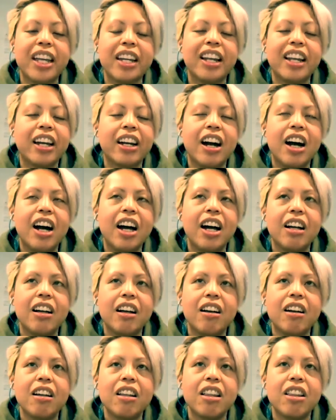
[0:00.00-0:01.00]
Like
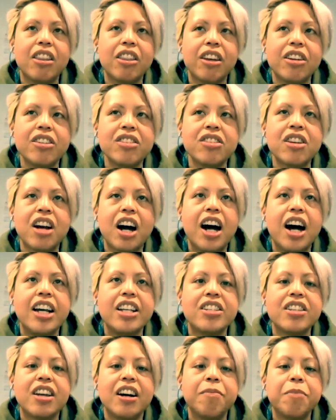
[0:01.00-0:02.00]
those guys
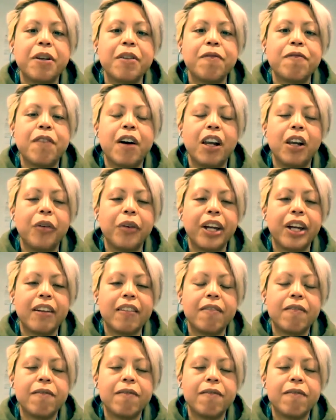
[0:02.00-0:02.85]
I've been following